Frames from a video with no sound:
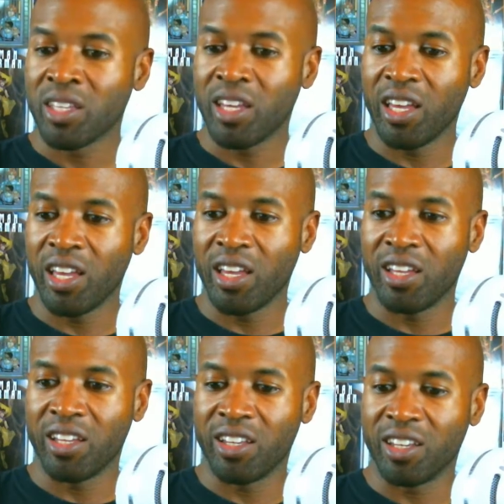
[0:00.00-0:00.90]

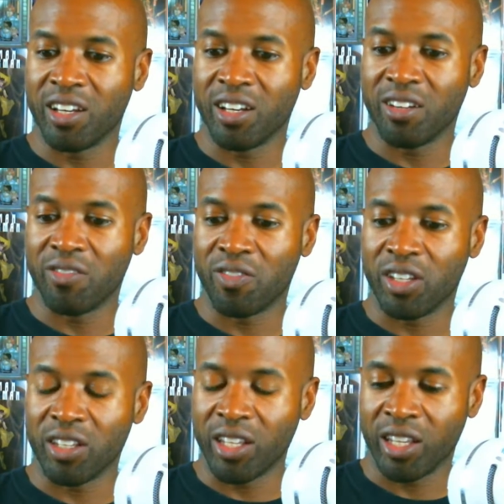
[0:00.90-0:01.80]
And
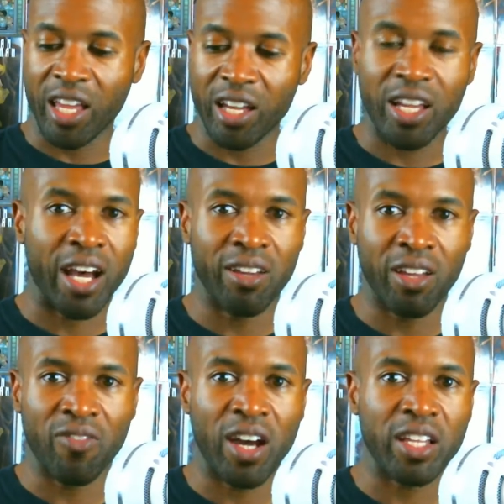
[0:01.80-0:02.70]
Leia got, and they
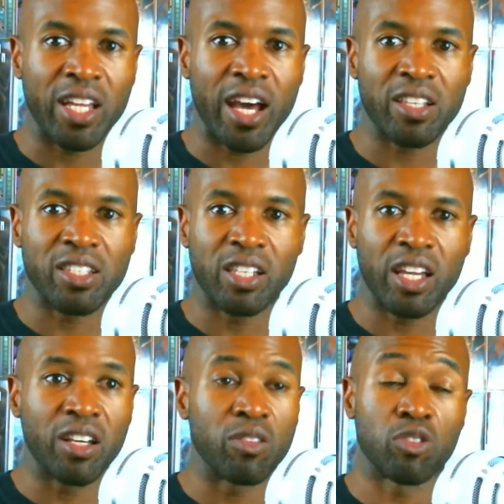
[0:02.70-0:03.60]
finally got it to
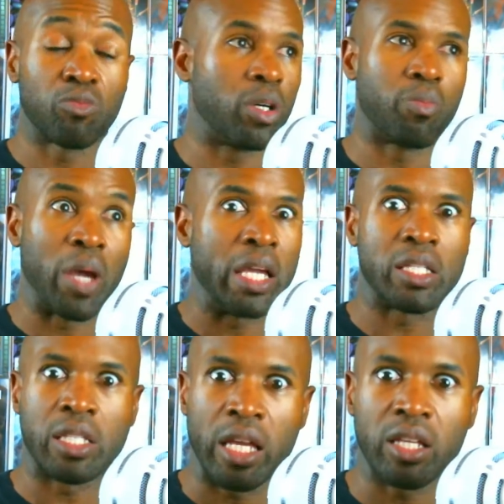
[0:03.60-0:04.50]
Leia
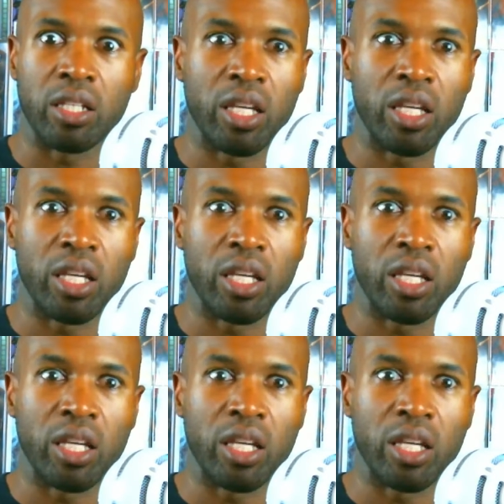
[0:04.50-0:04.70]
painstakingly.